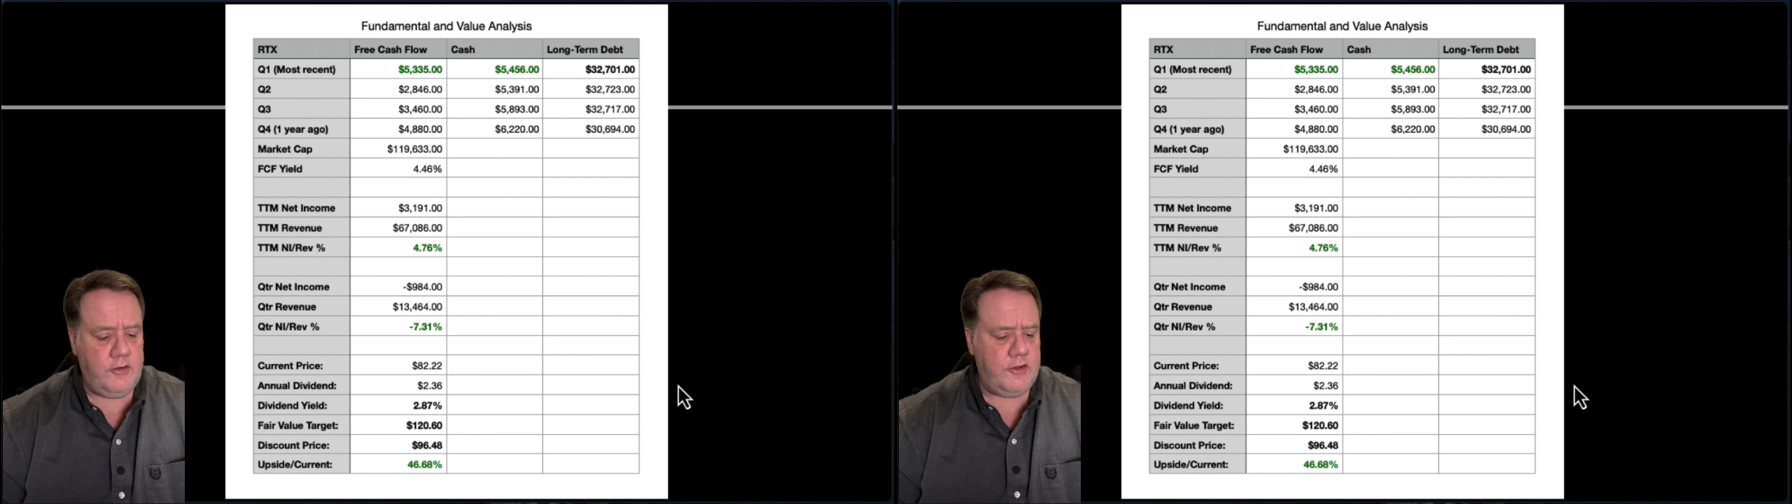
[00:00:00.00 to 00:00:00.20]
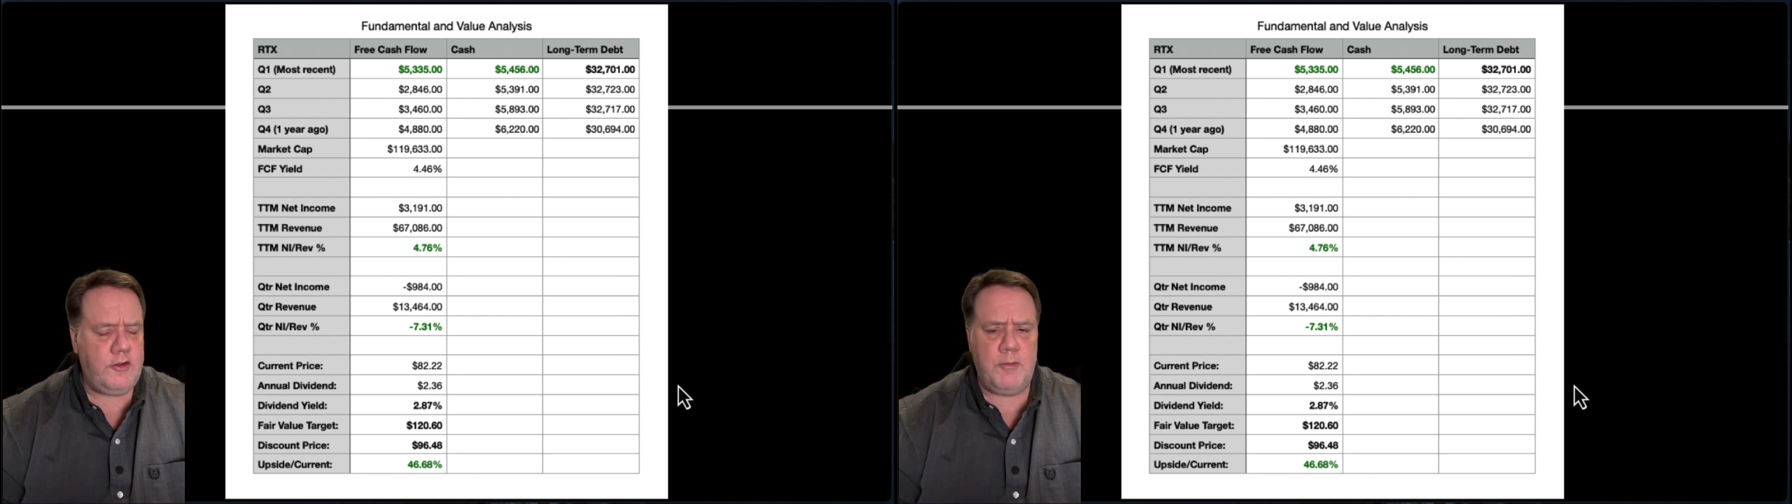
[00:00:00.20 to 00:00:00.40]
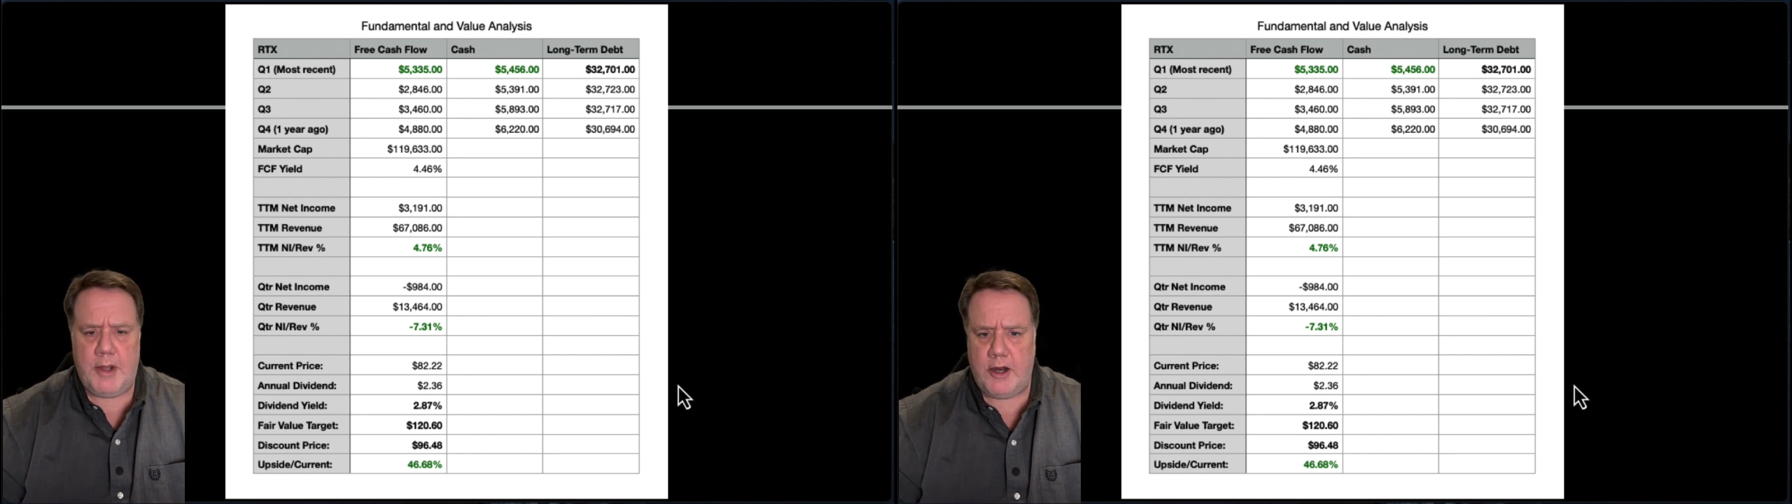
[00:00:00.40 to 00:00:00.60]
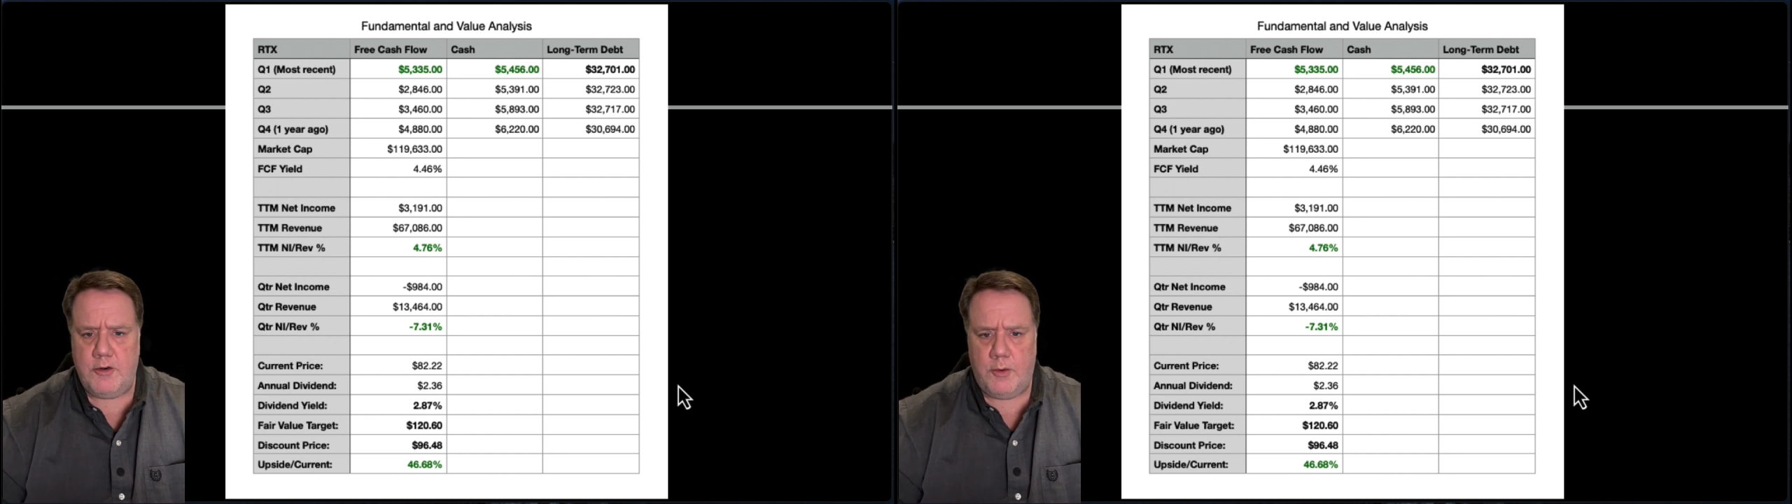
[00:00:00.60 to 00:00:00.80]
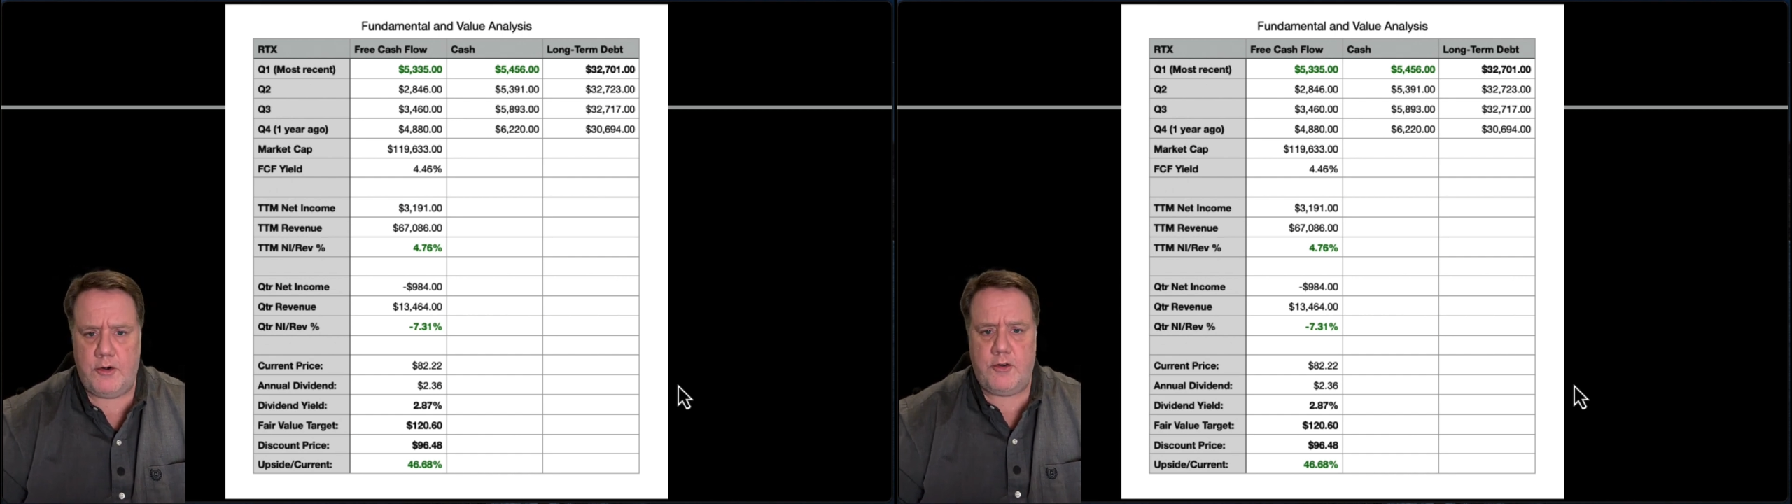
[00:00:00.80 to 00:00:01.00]
So let's go back
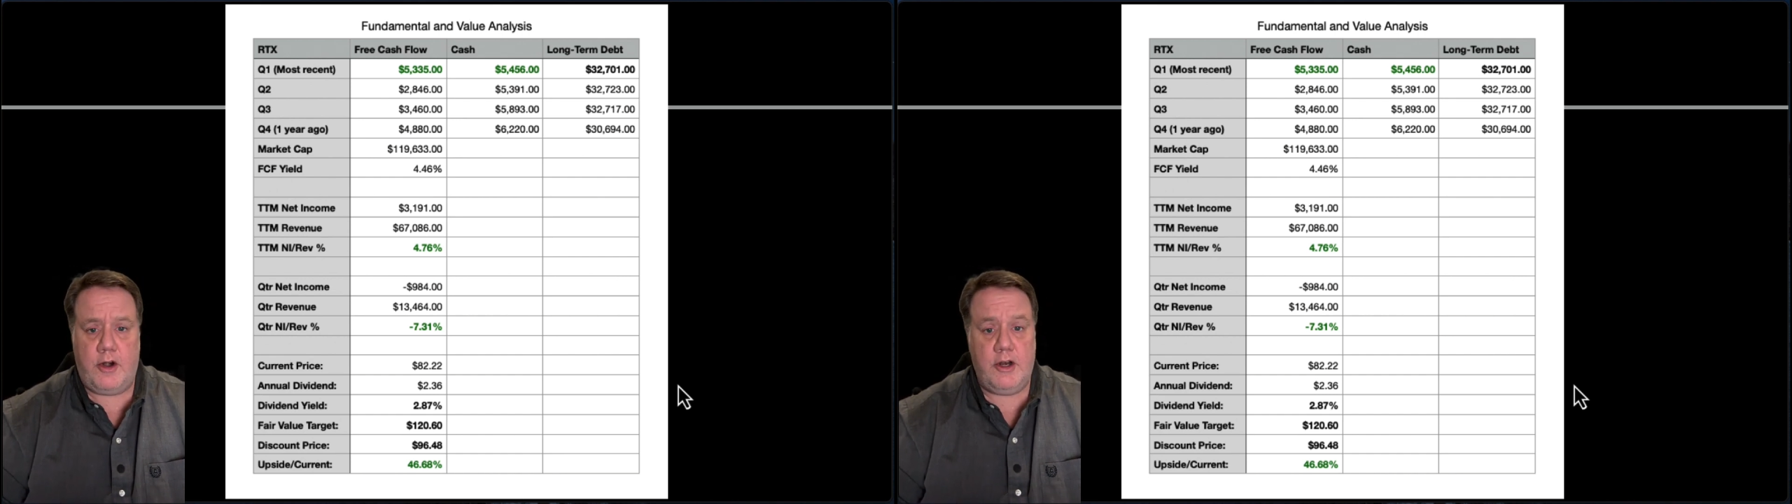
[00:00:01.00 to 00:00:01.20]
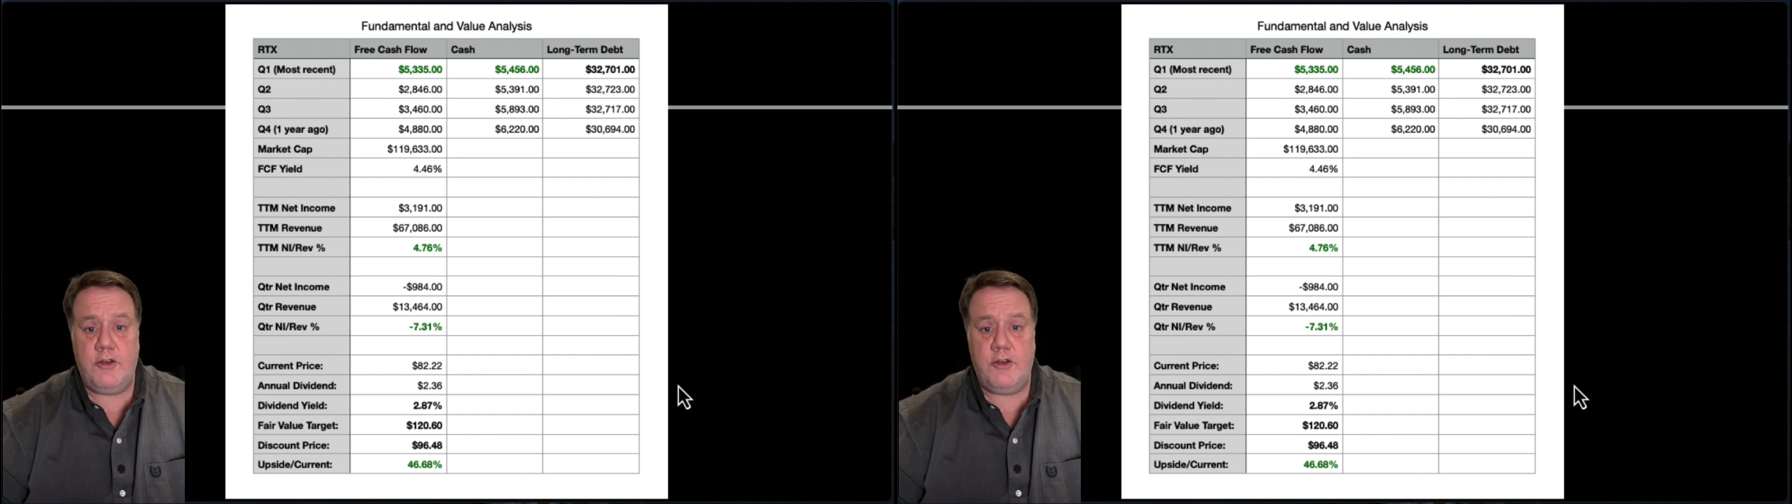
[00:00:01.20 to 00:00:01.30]
to our chart and